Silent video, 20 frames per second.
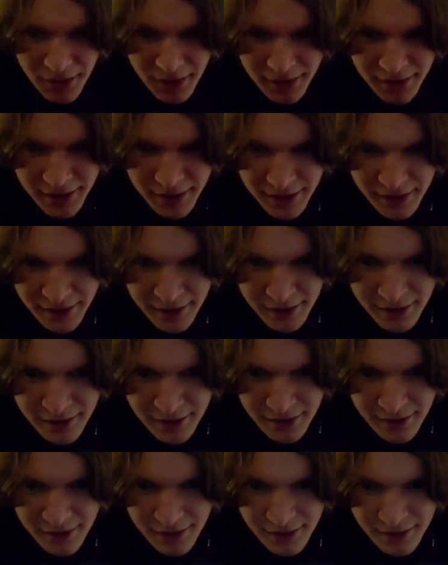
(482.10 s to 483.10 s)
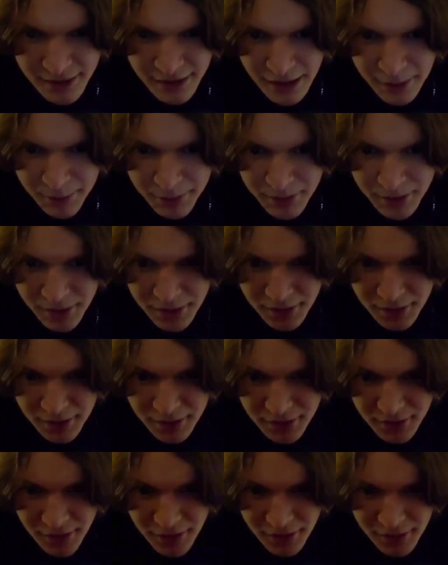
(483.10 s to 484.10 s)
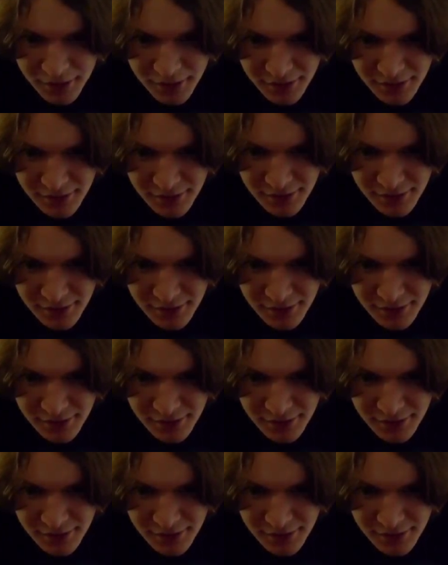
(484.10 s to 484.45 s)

Bonnie, can I peek? No.